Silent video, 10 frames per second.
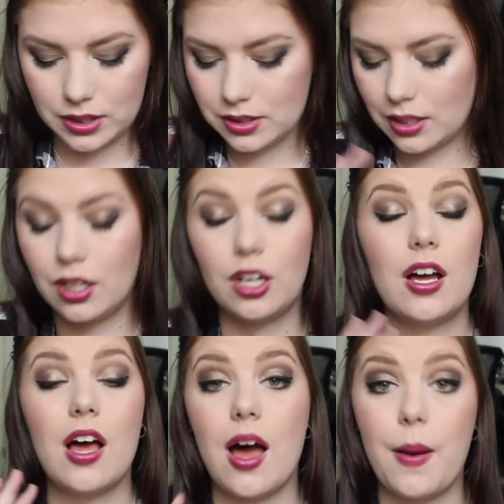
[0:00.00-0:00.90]
It's a
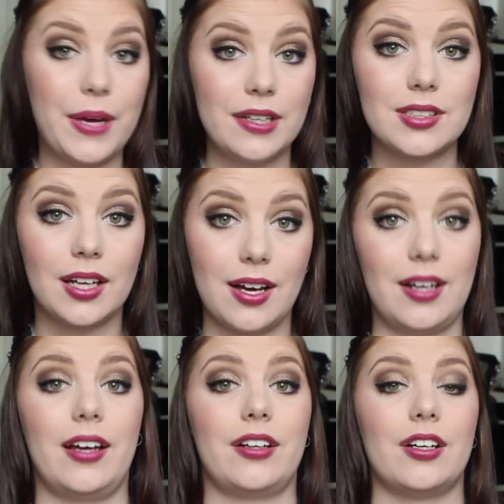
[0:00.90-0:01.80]
amazing
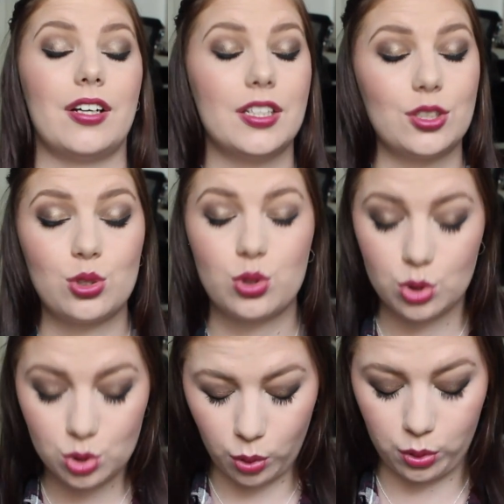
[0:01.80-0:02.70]
eyeliner. It's
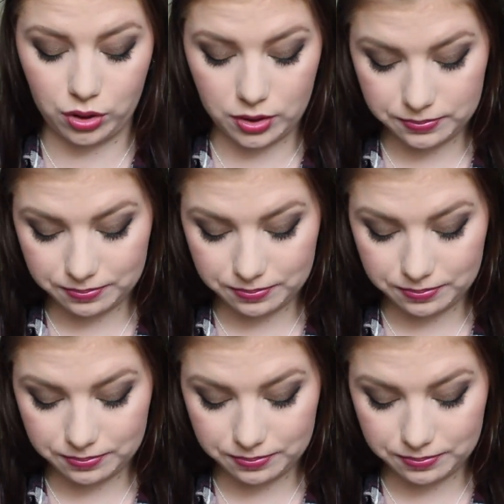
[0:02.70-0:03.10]
so good.